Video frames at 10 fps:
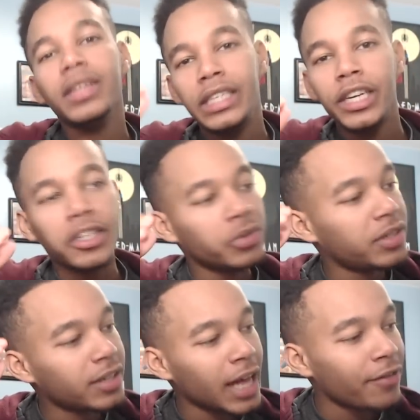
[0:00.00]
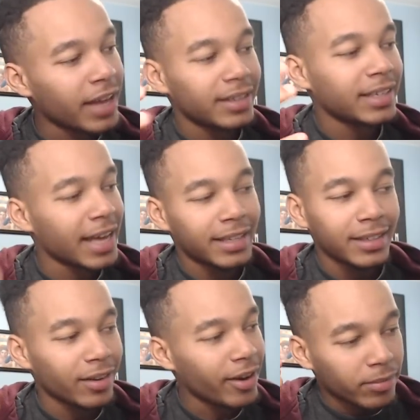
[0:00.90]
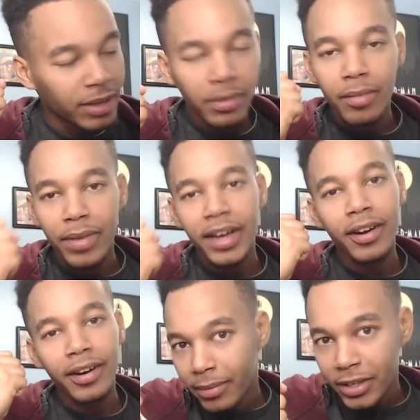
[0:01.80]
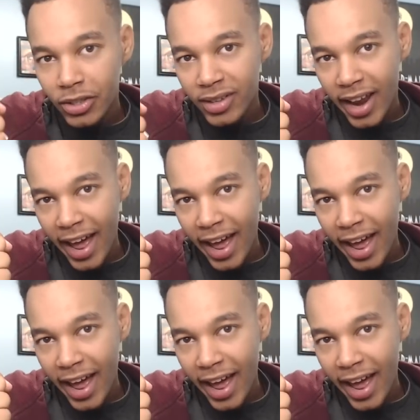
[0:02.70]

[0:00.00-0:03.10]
series. We still have yet to get to some of the bigger issues at